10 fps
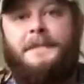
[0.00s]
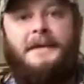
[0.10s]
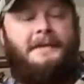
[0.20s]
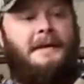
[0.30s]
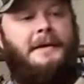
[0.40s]

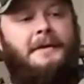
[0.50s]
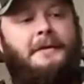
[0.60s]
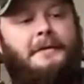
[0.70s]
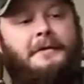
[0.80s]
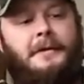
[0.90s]
is I
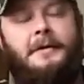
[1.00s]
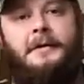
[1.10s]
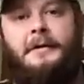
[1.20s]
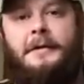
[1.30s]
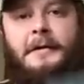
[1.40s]
use
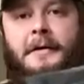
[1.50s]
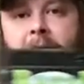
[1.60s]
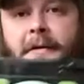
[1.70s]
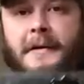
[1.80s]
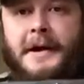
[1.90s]

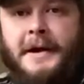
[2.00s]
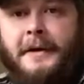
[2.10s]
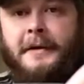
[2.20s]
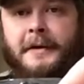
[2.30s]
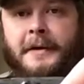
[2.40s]
these